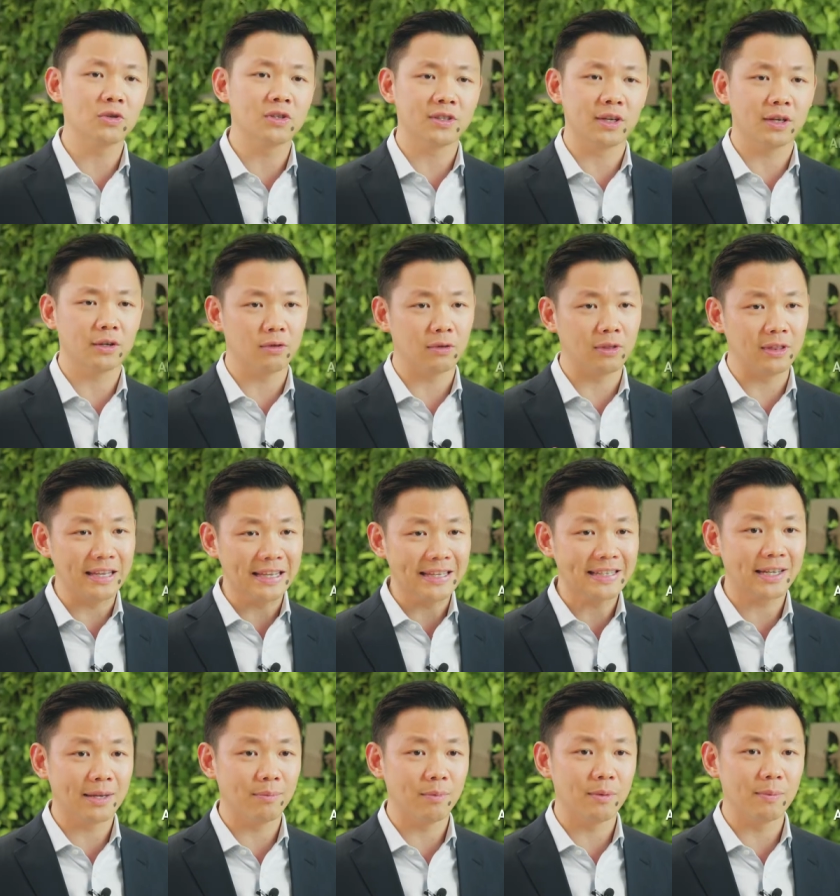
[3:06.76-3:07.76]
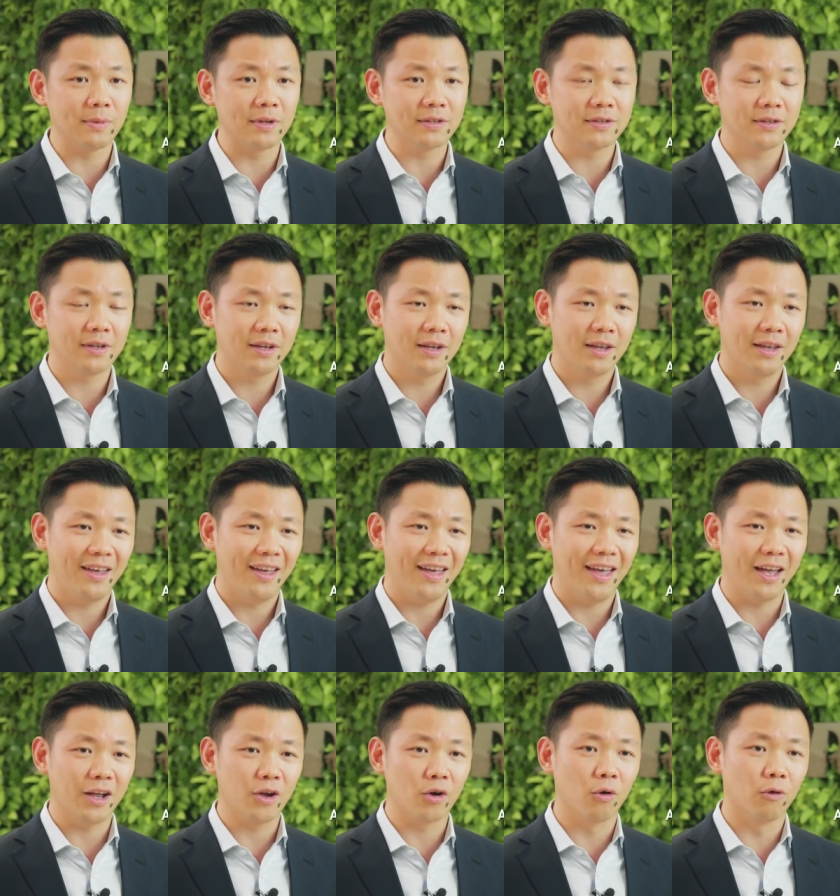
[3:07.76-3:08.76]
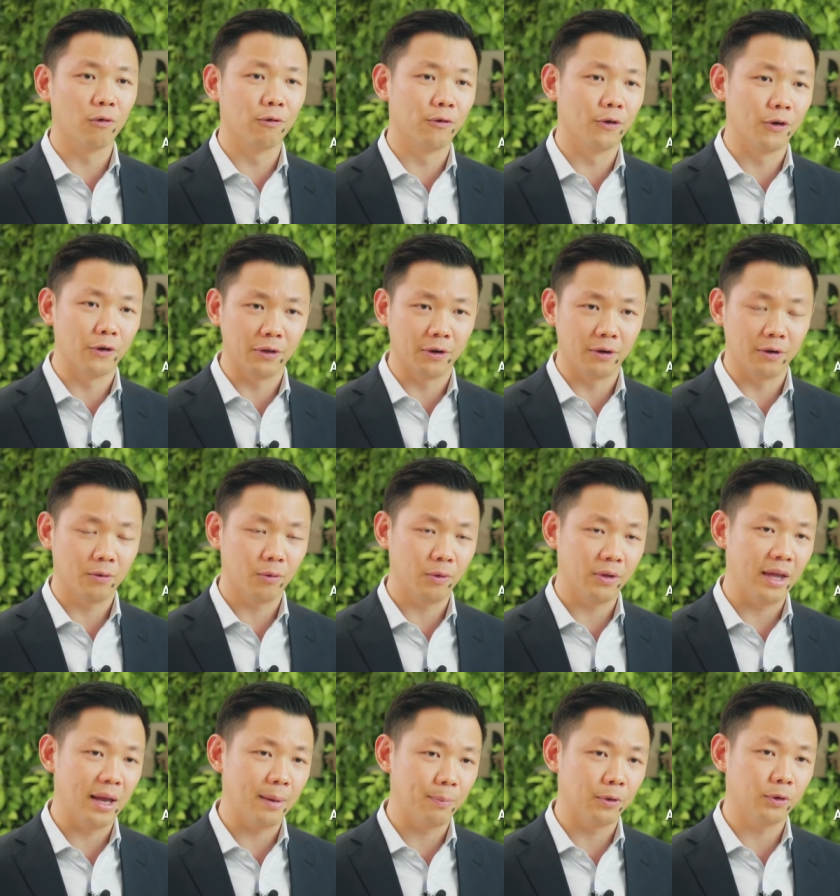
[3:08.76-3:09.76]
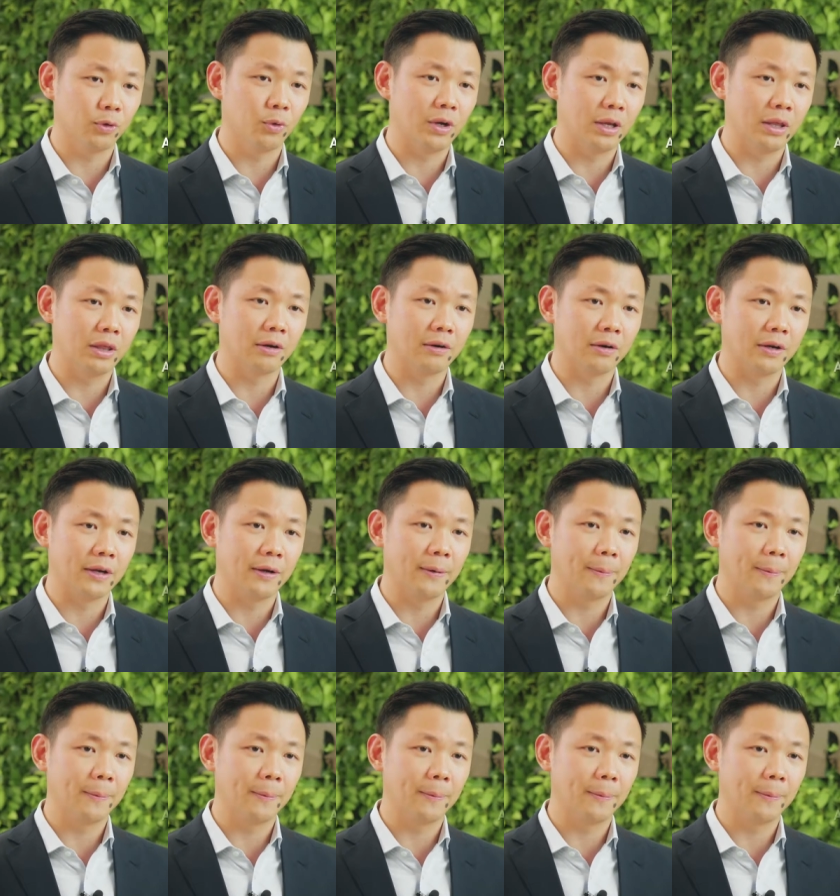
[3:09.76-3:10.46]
to stick to these commitments and go further with April 2030.